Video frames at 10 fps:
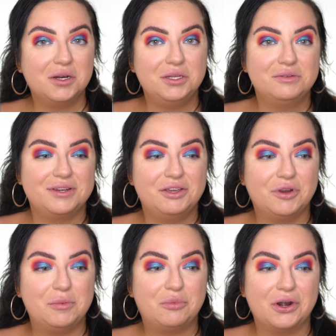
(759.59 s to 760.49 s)
gonna use any
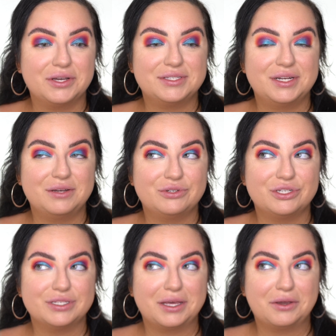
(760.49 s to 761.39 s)
cream products today, which
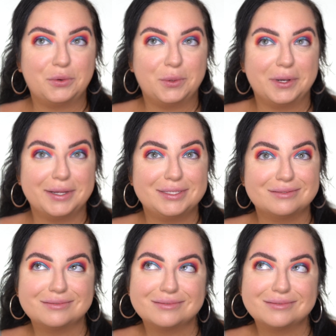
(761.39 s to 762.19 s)
is like, what?